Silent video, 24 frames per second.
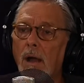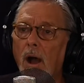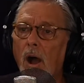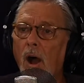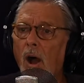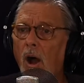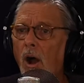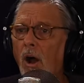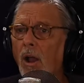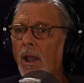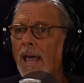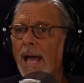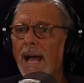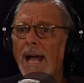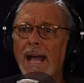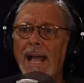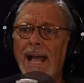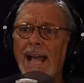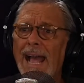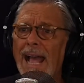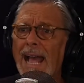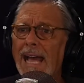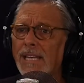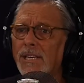All I
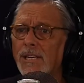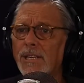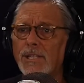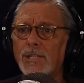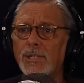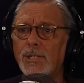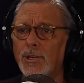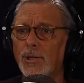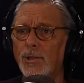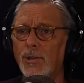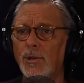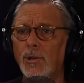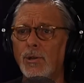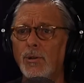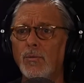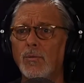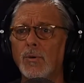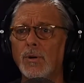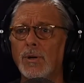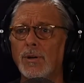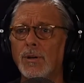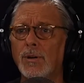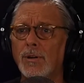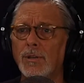had to do
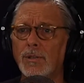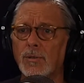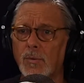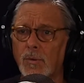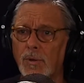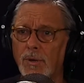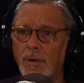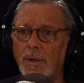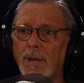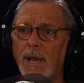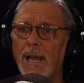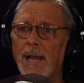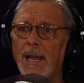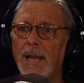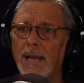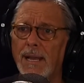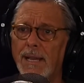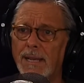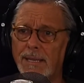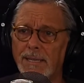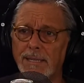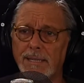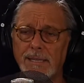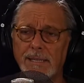was what
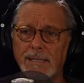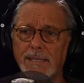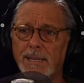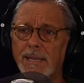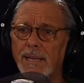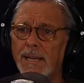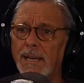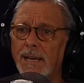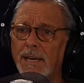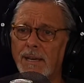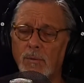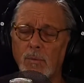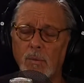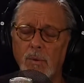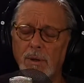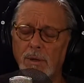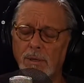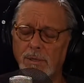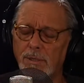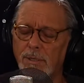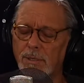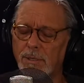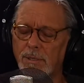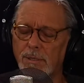I did not
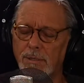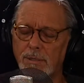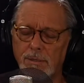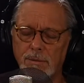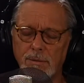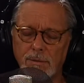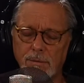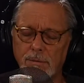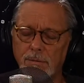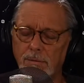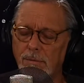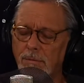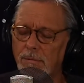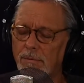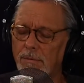want to do.